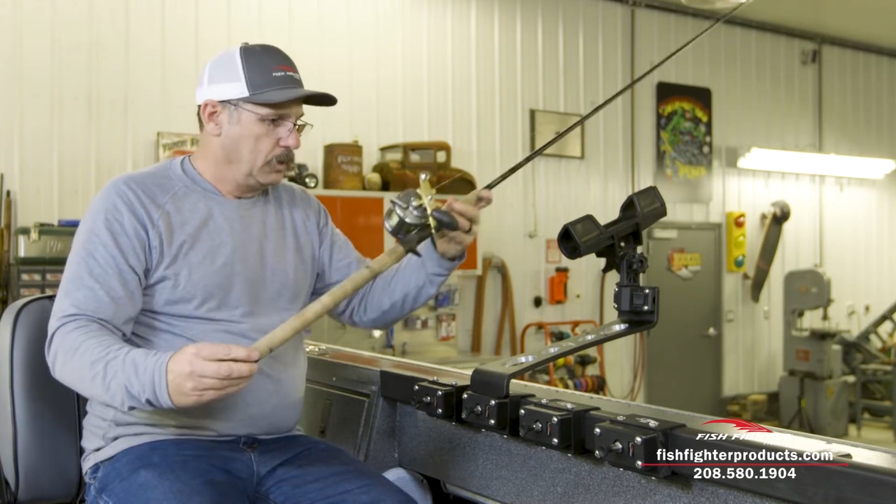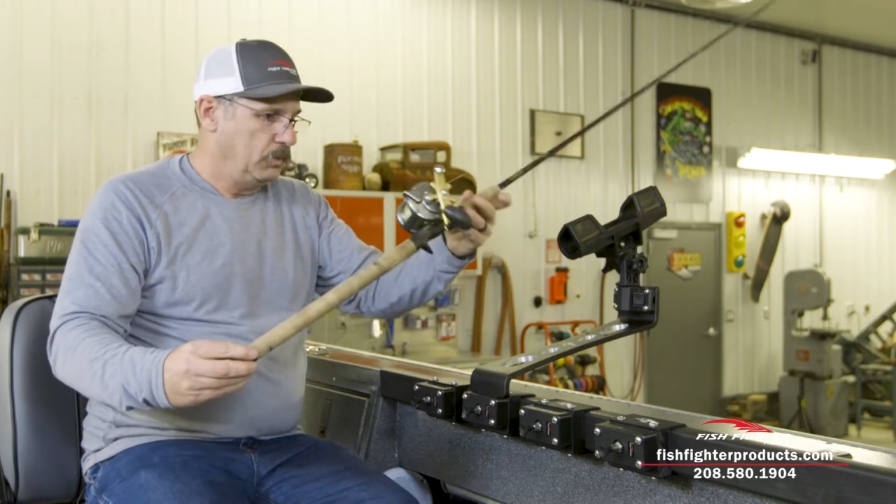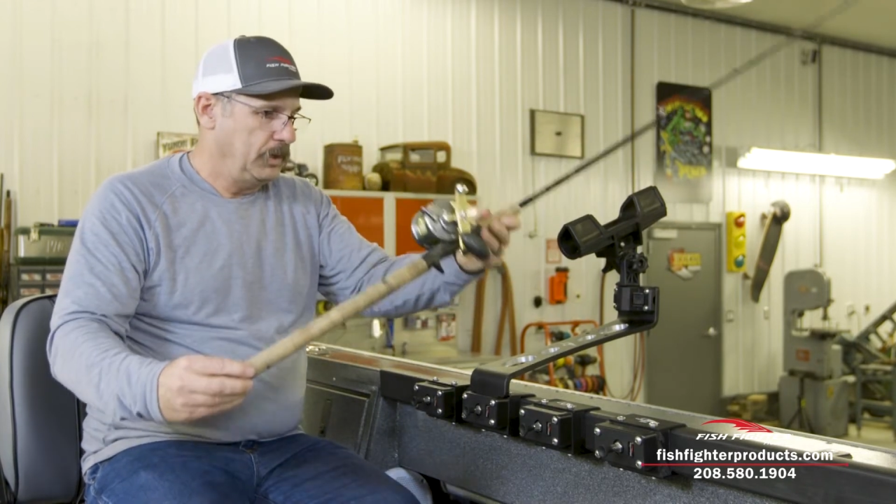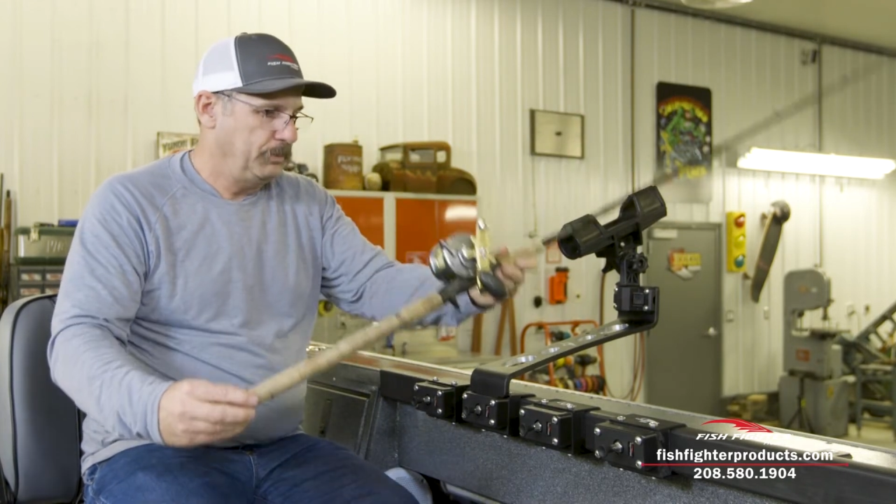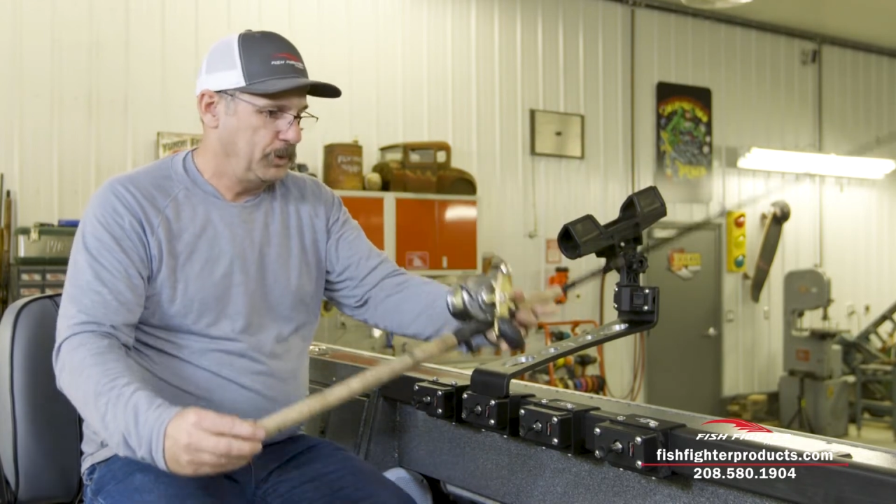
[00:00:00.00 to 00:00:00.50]

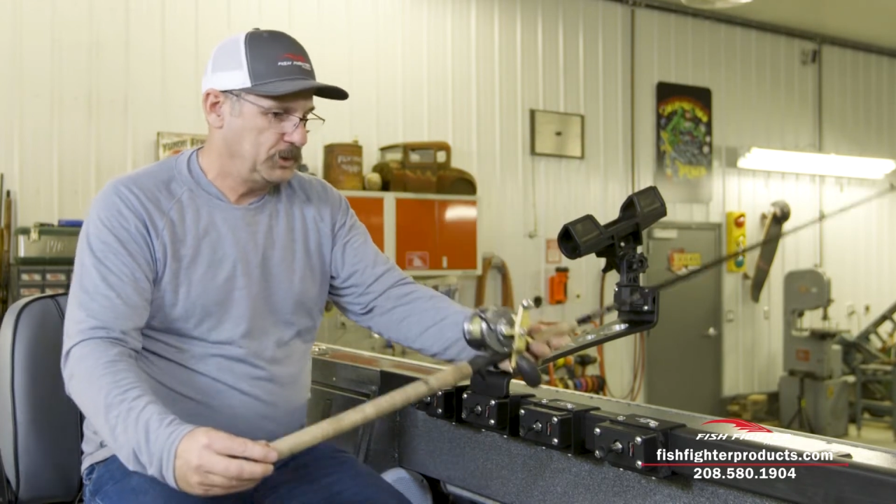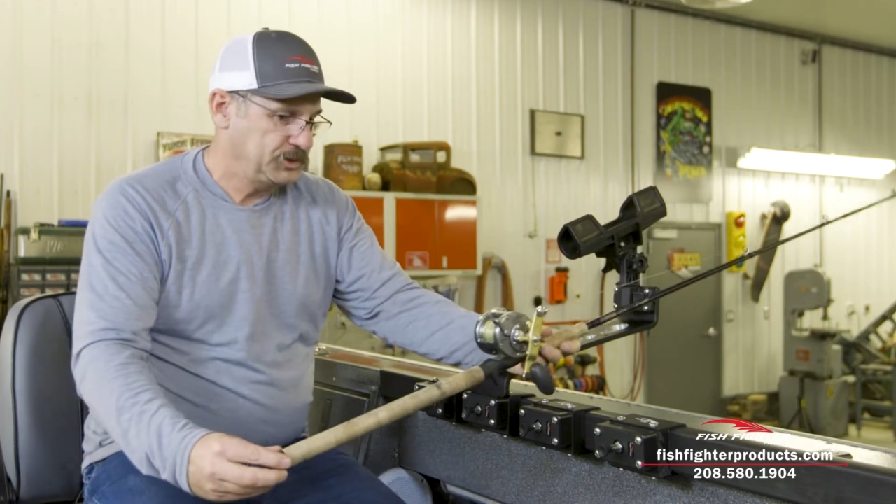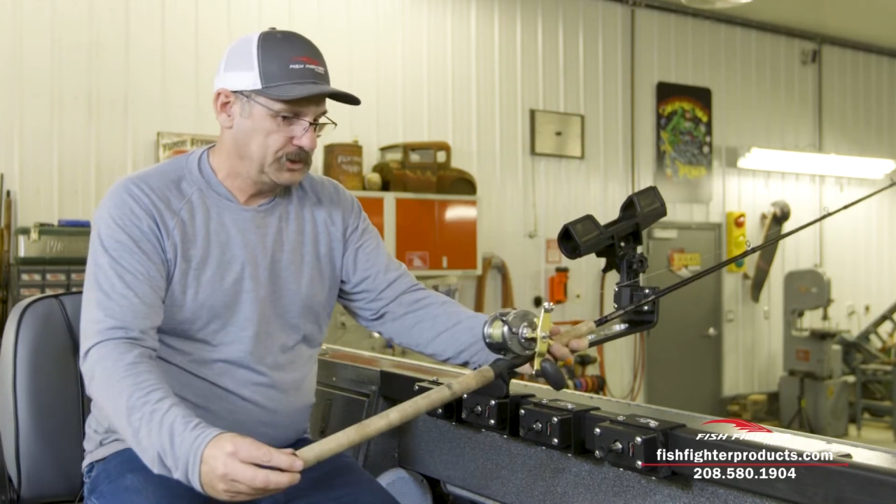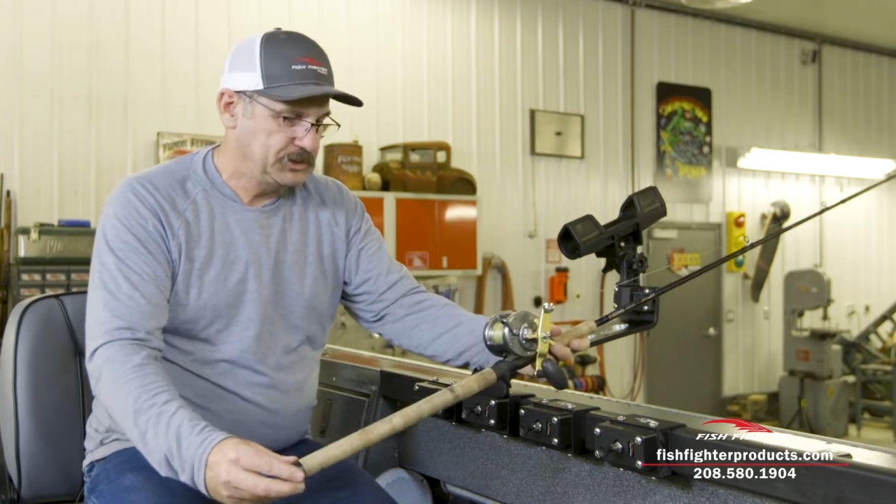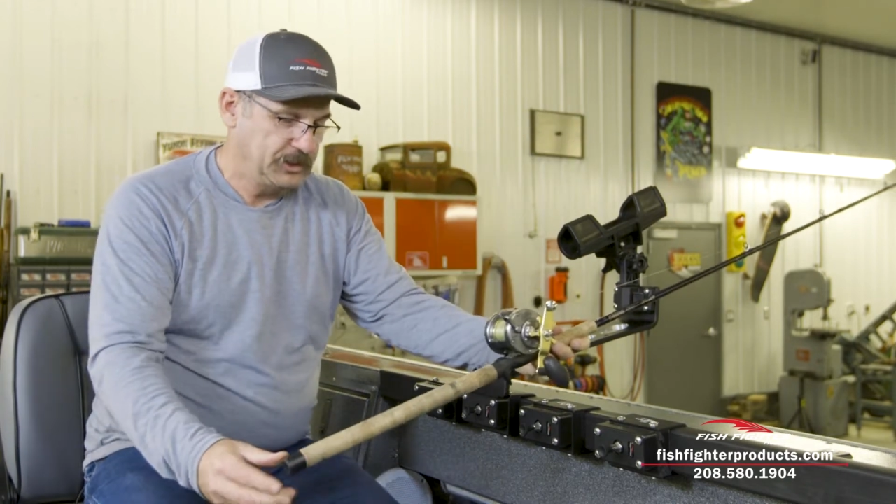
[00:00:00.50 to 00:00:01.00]
when a
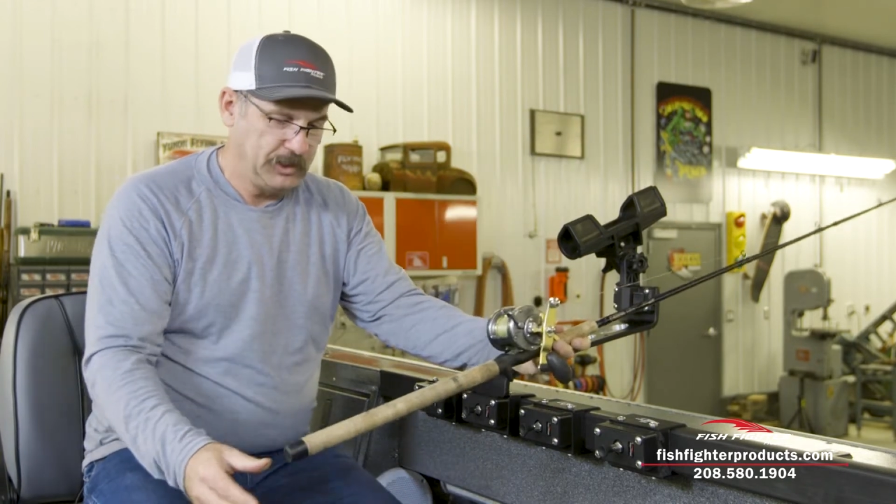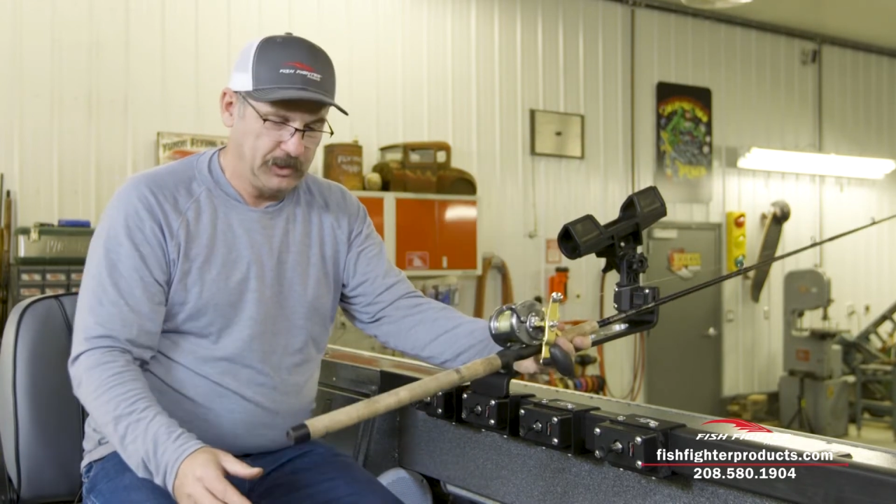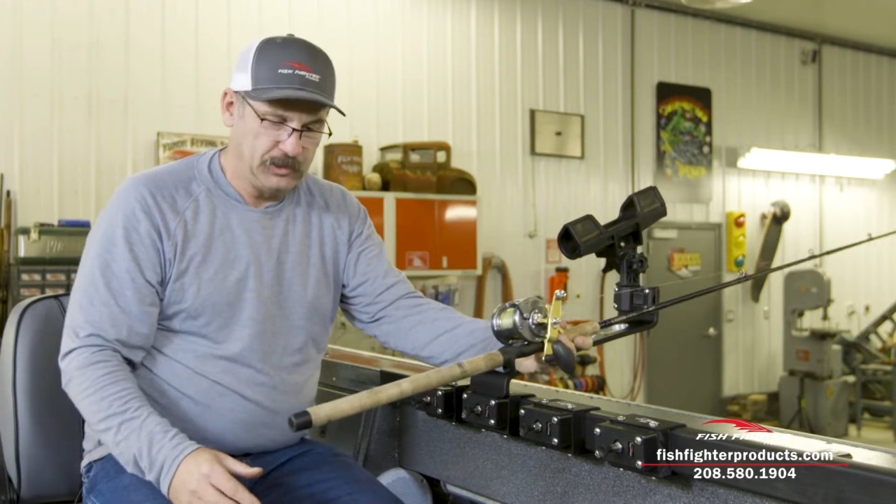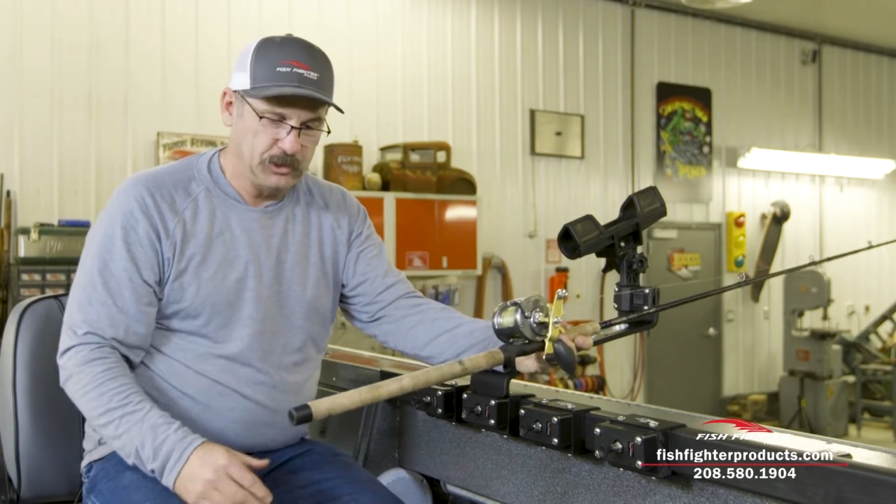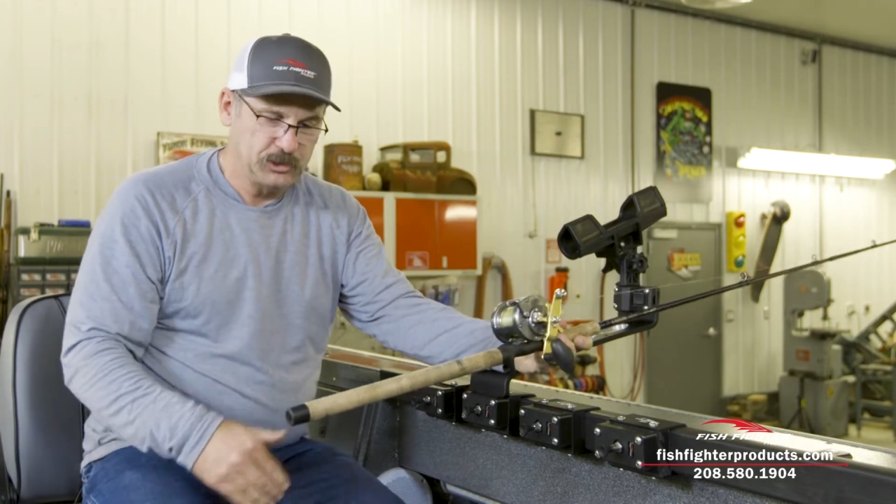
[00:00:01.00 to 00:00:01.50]
person's
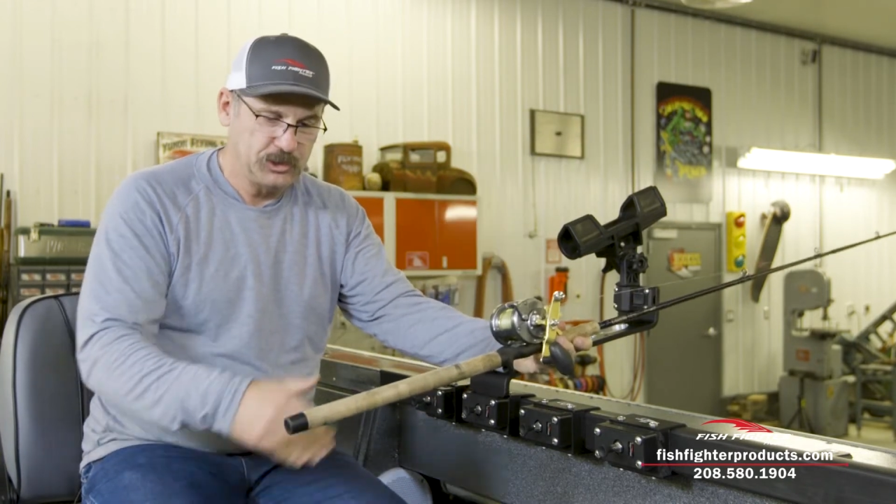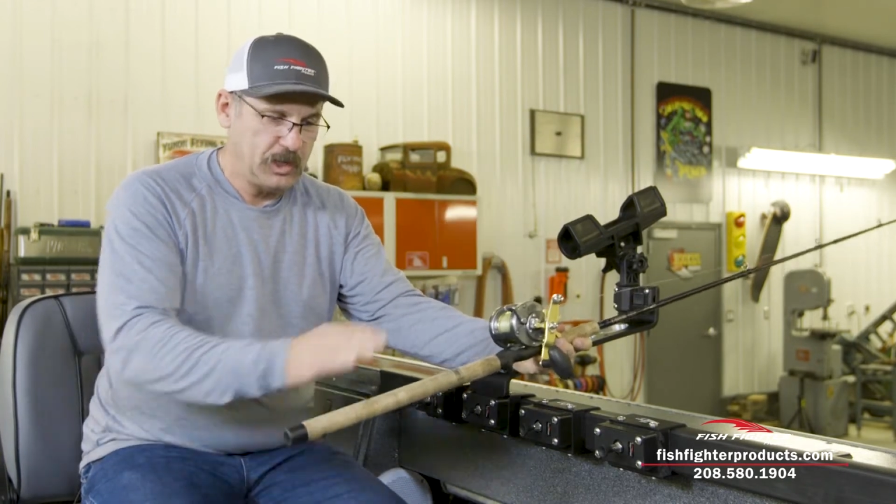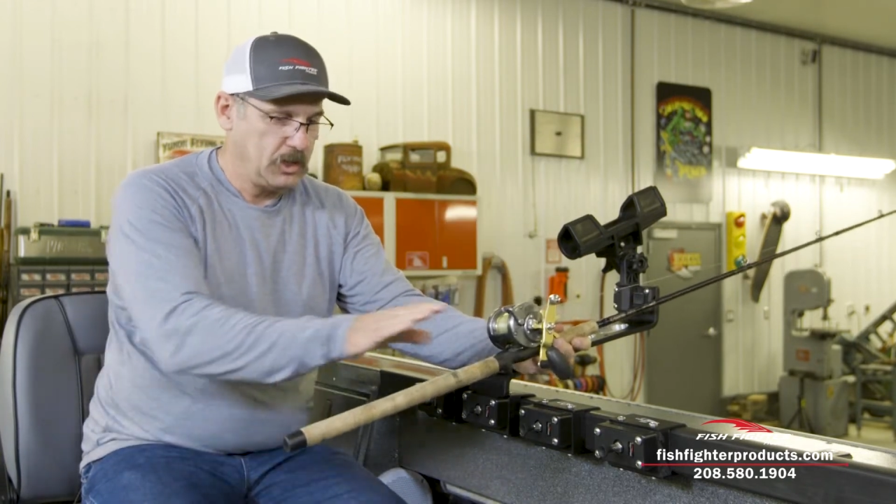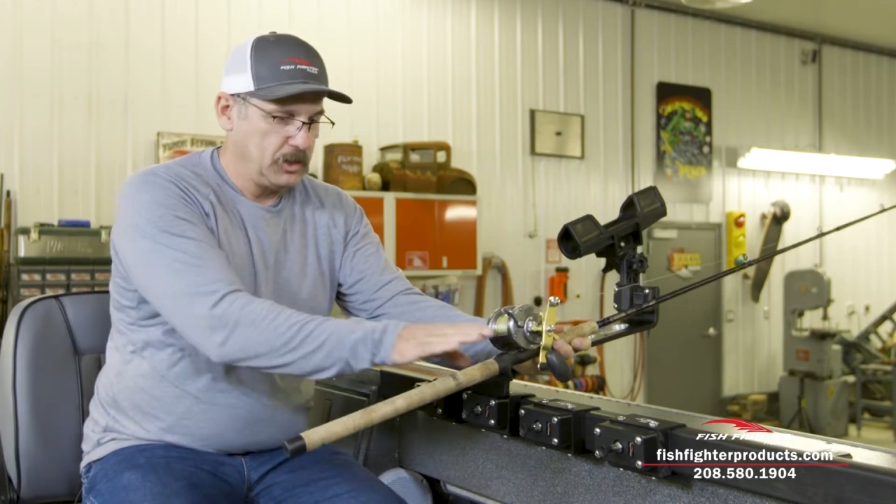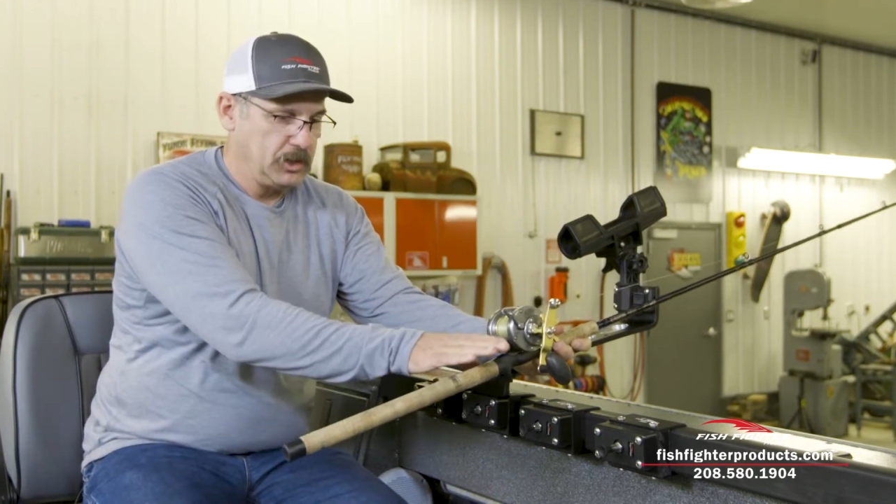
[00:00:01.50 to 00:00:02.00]
sitting in this chair,